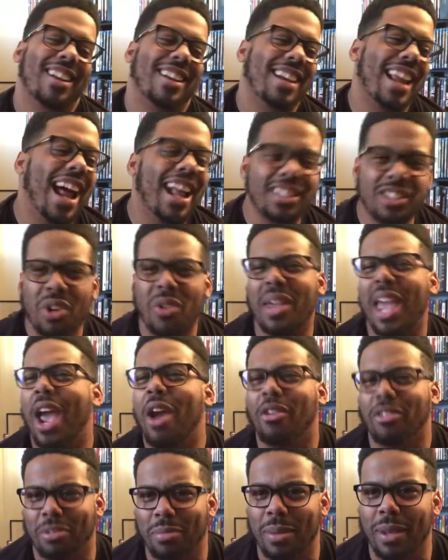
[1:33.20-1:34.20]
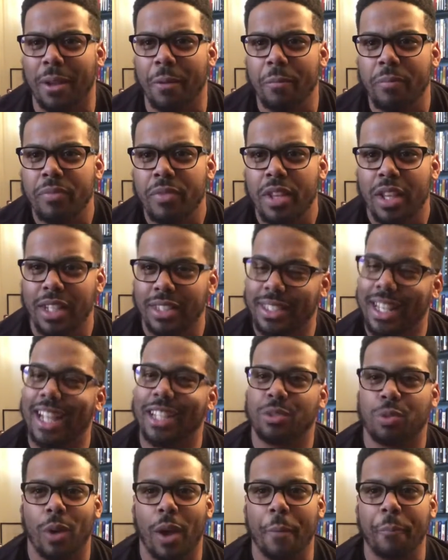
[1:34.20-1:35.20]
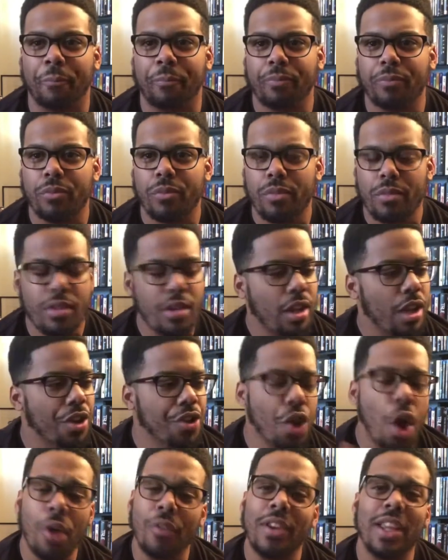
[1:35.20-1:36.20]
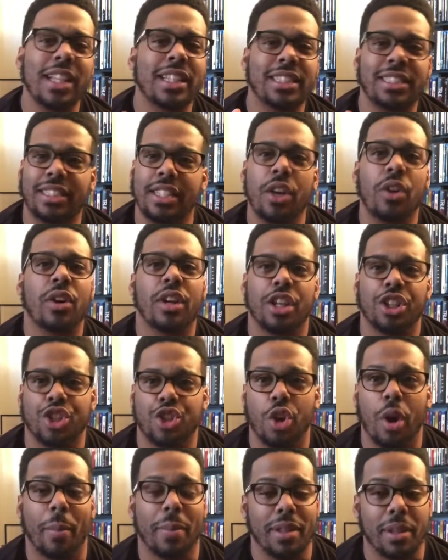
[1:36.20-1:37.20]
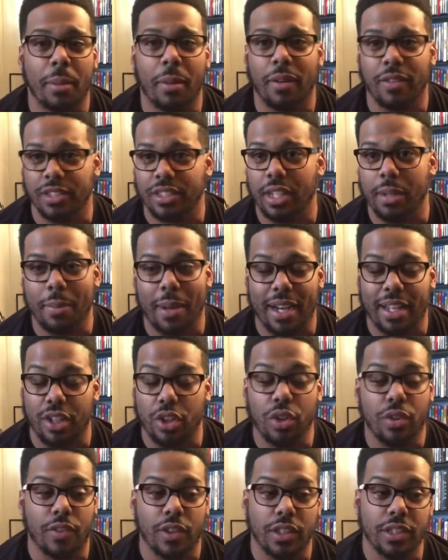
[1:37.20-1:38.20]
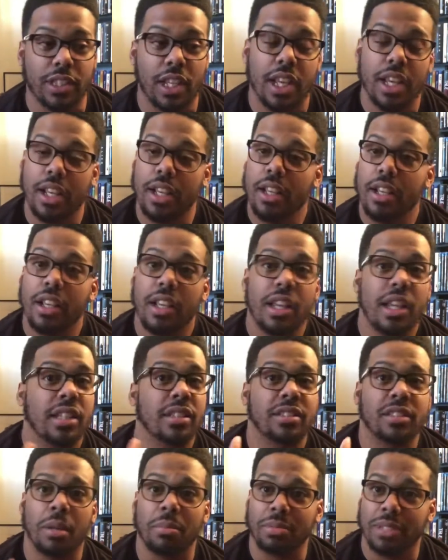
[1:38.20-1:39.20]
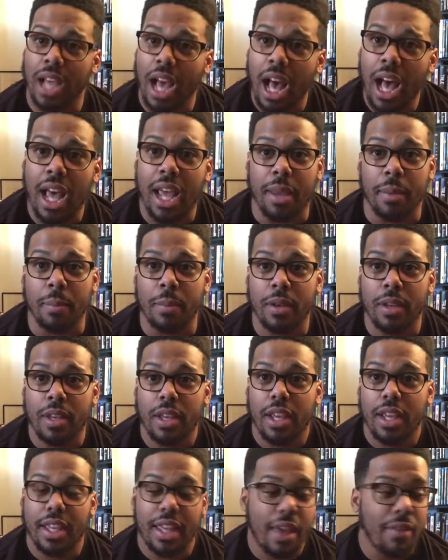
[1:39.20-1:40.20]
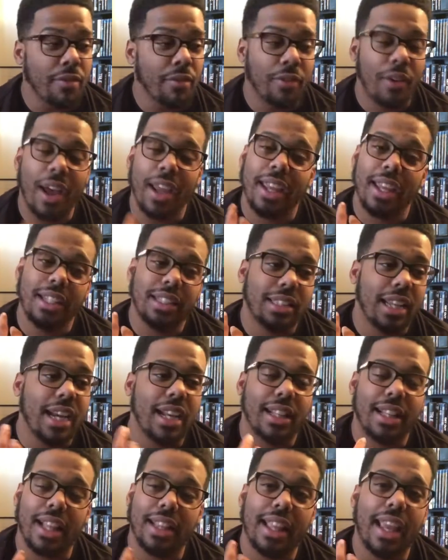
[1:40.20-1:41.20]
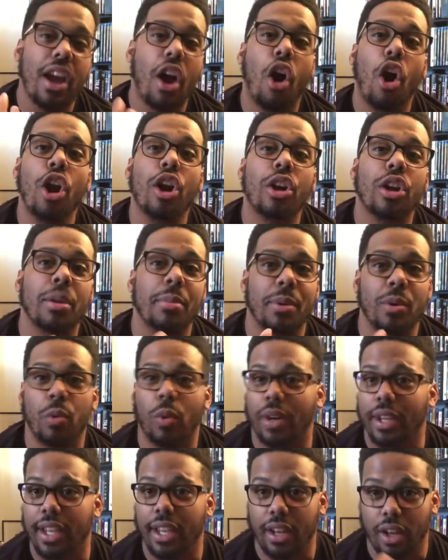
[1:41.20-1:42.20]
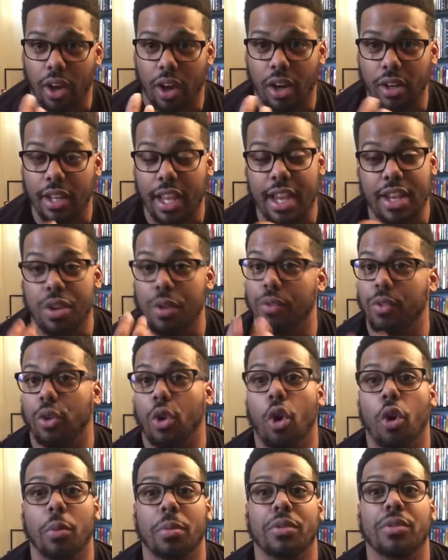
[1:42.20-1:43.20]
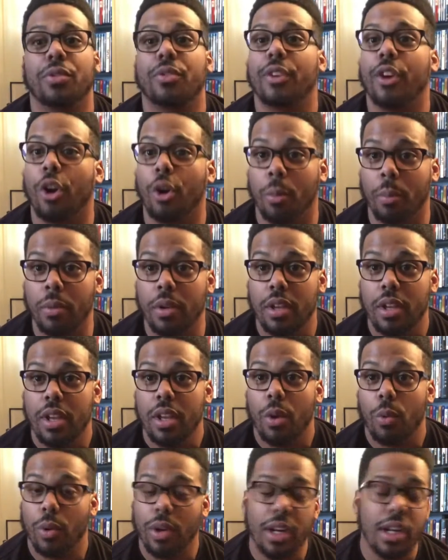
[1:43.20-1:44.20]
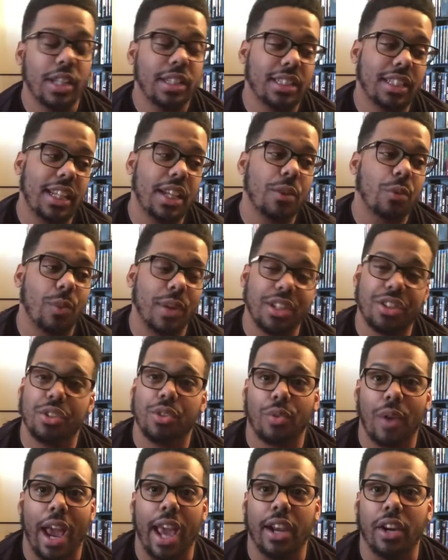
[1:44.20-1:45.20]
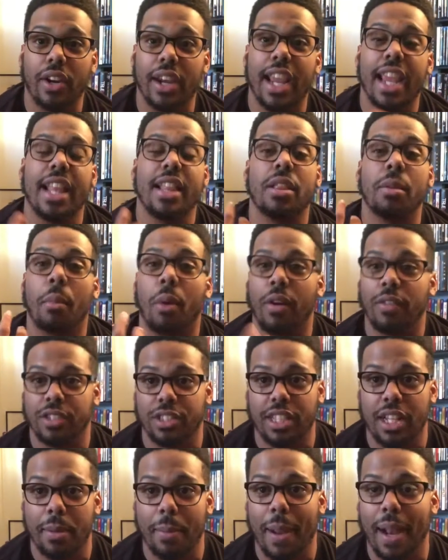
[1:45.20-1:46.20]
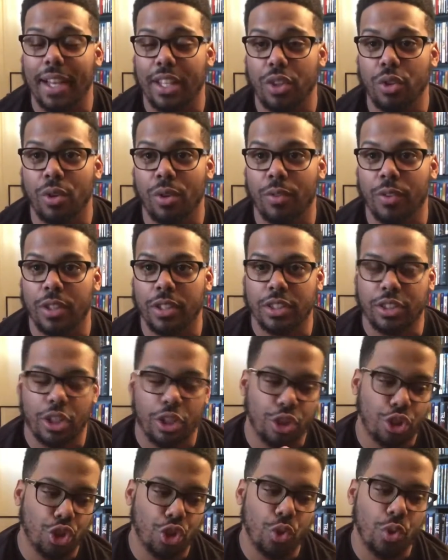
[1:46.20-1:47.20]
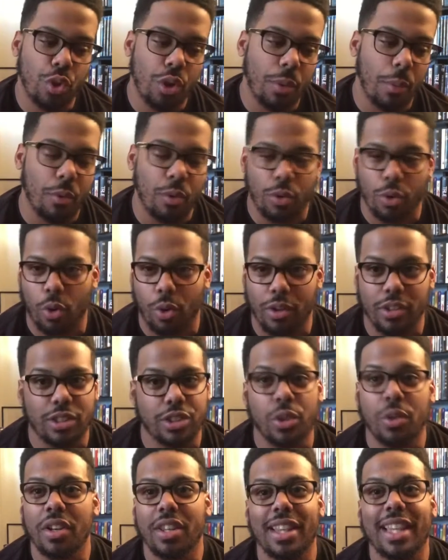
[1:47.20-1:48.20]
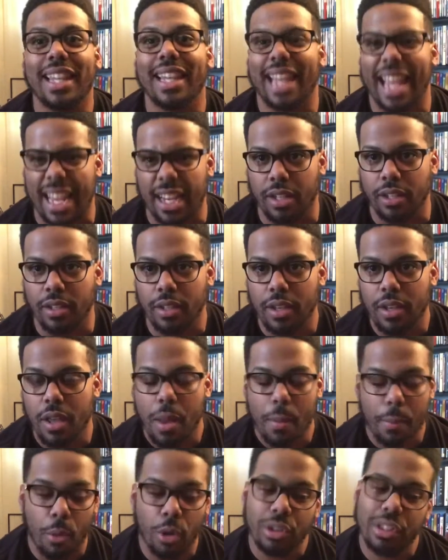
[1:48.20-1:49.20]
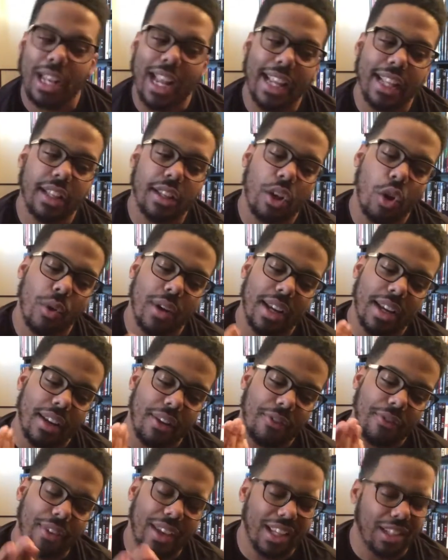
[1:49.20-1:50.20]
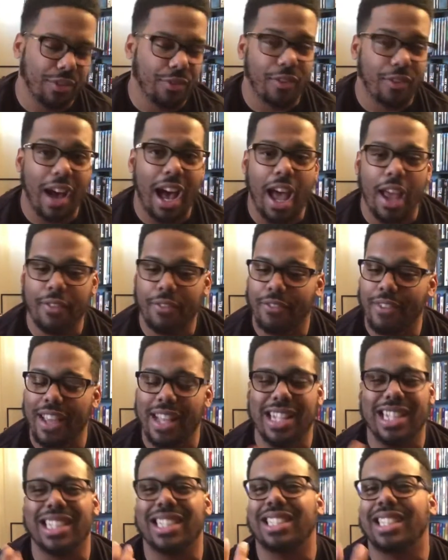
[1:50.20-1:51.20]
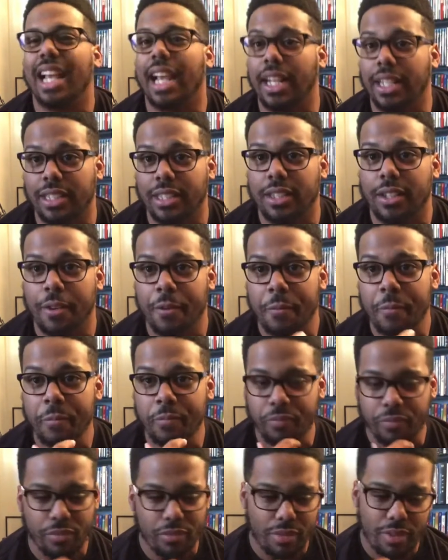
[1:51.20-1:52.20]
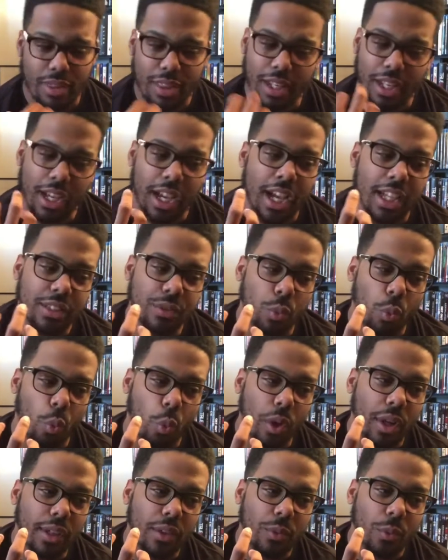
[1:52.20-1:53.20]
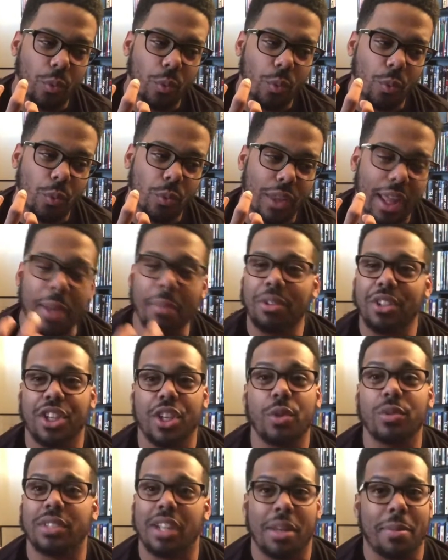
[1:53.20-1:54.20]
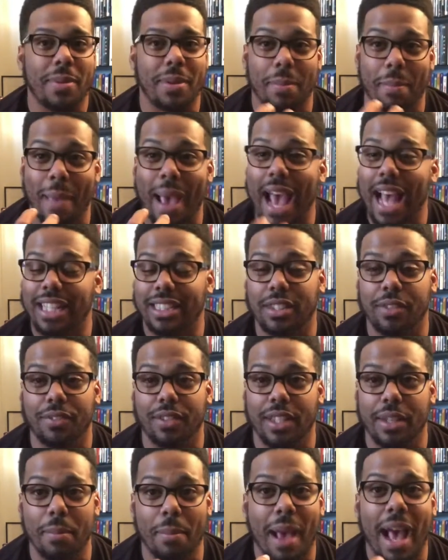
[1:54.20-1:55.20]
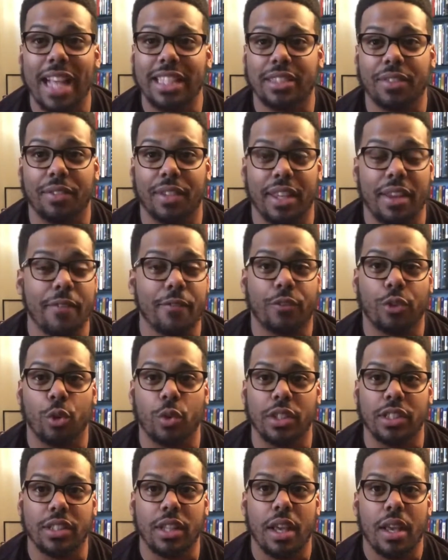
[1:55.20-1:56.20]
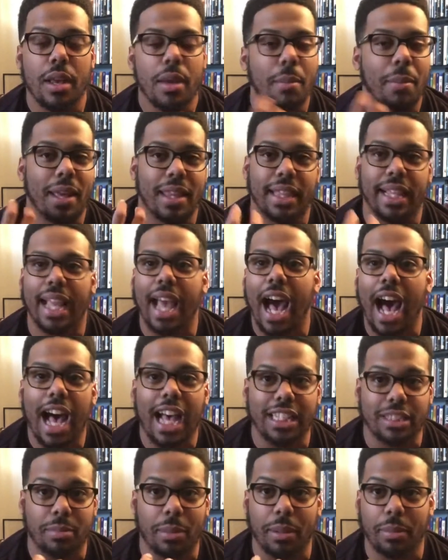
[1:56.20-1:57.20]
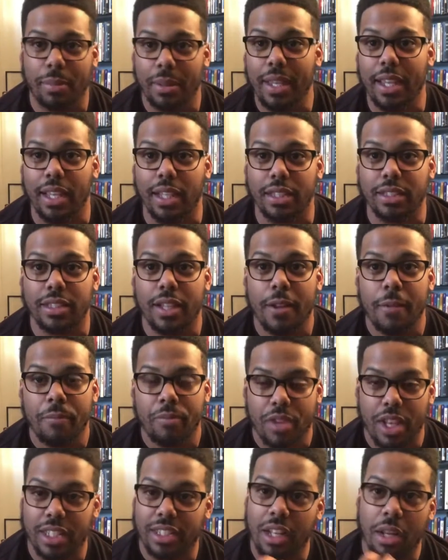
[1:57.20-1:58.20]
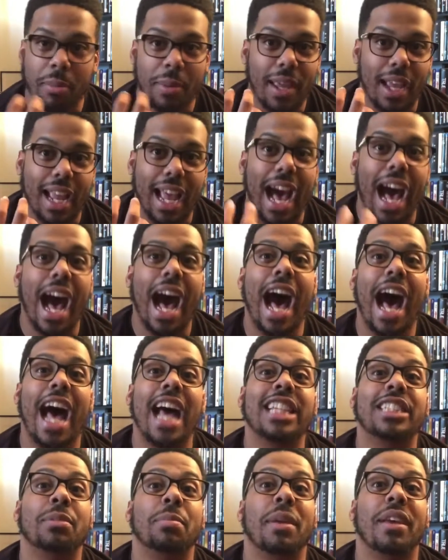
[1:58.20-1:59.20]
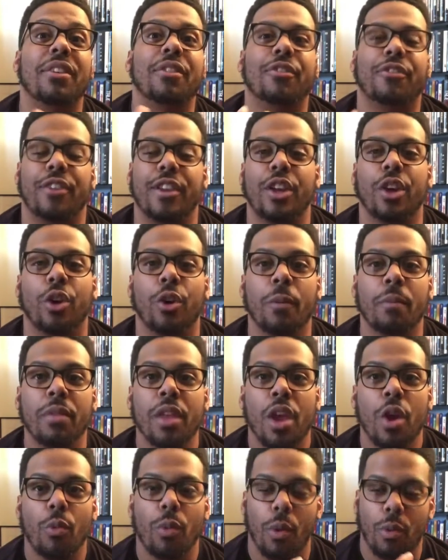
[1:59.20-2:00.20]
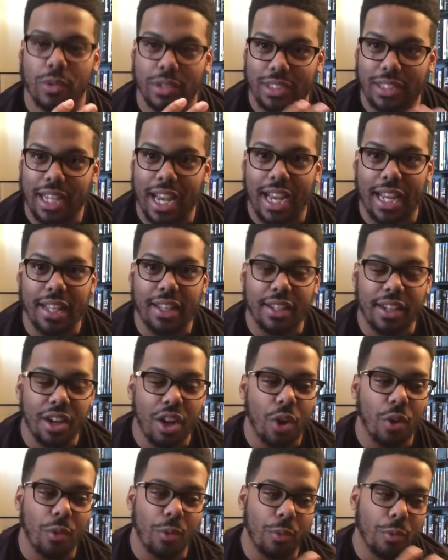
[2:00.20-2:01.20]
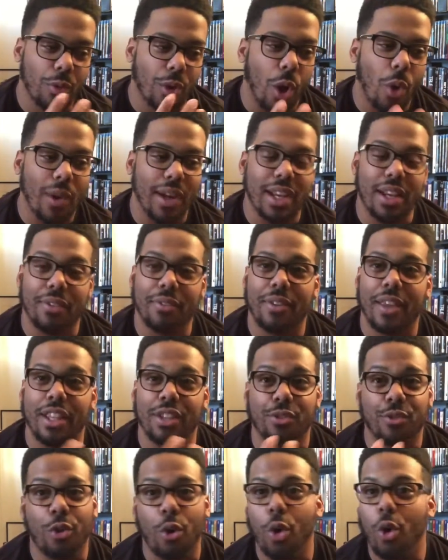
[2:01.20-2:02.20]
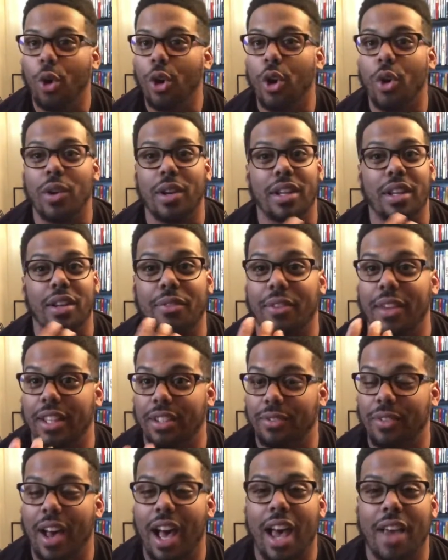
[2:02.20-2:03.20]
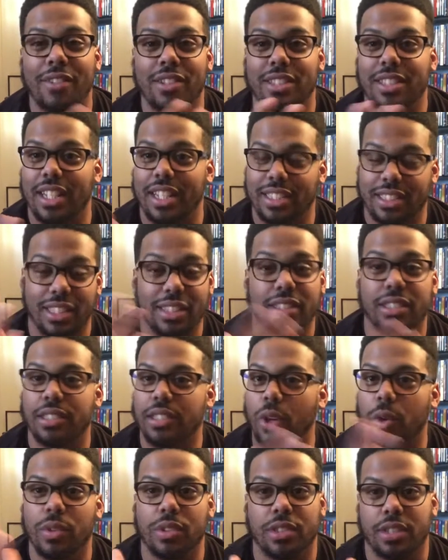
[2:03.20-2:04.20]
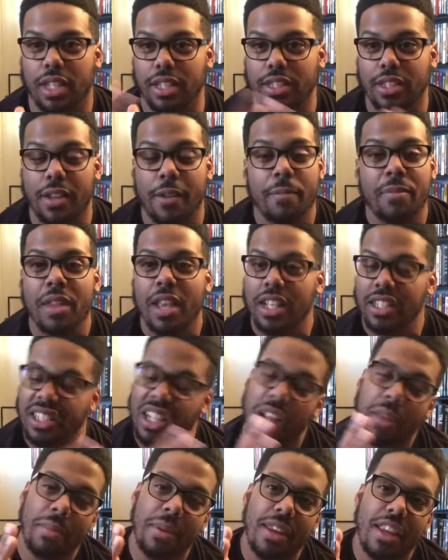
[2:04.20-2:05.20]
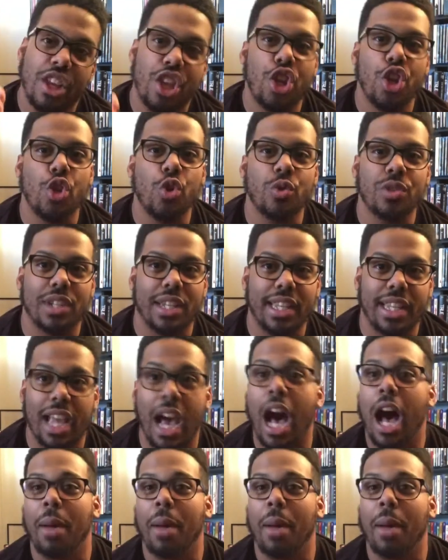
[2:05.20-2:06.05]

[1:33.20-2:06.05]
that's okay with me, because guess what? Nova is still going to show up in the Marvel Cinematic Universe in some time. Kevin Feige stated that they are going to be working on a Nova Corps film. We're going to see Richard Rider in the Marvel Cinematic Universe sooner than later, most likely going into Phase 5, Phase 6, because the MCU is going to be massively, massively influenced by the cosmic beings. It's going to be a cosmic feel where we're stating, you know, going into Phase 4, going Phase 5, 6, and so and such. It's going to be hugely